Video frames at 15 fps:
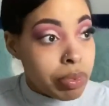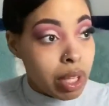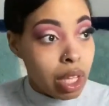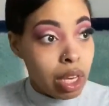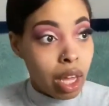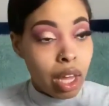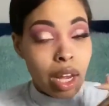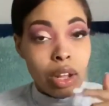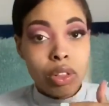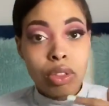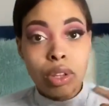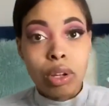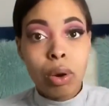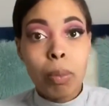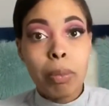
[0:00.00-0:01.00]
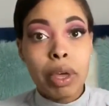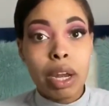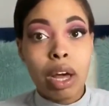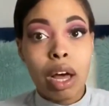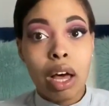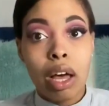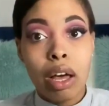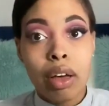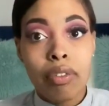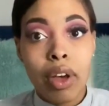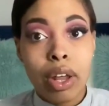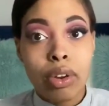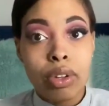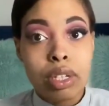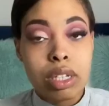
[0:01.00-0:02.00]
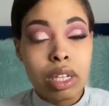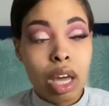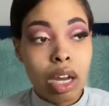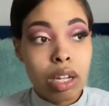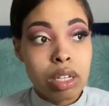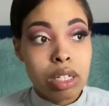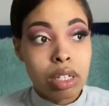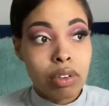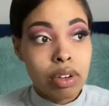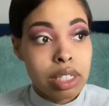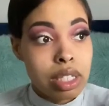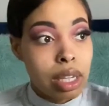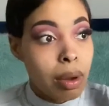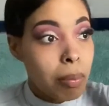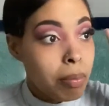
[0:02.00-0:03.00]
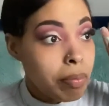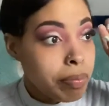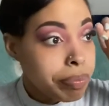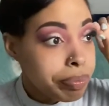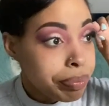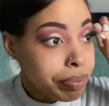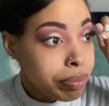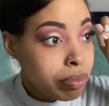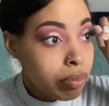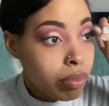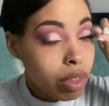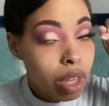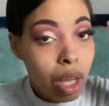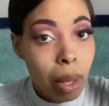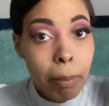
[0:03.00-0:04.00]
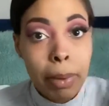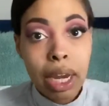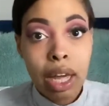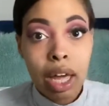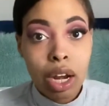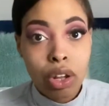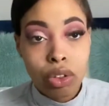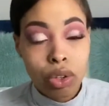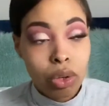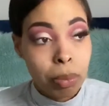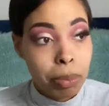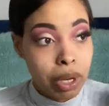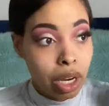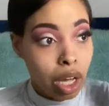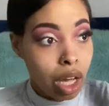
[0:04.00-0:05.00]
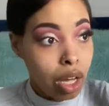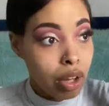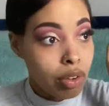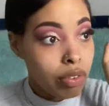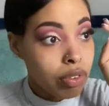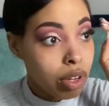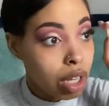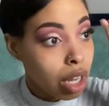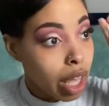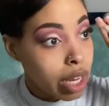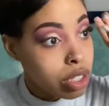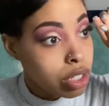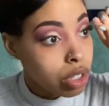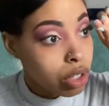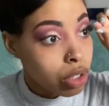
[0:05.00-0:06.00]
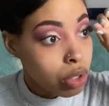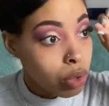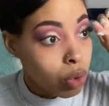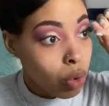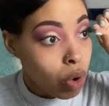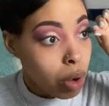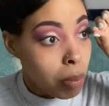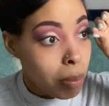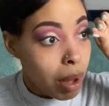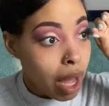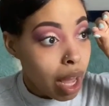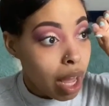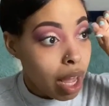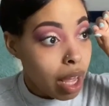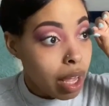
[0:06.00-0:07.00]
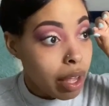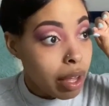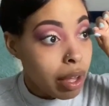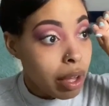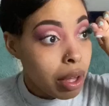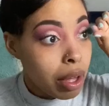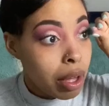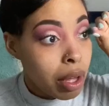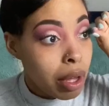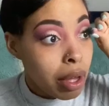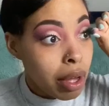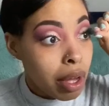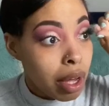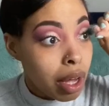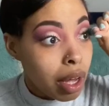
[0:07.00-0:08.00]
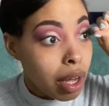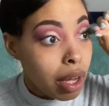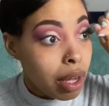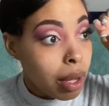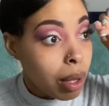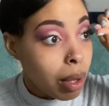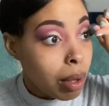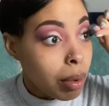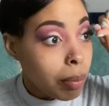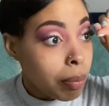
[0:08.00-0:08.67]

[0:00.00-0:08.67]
And I got a little bit of, I know this kind of looks crazy, but I got a little bit of lash glue on my, I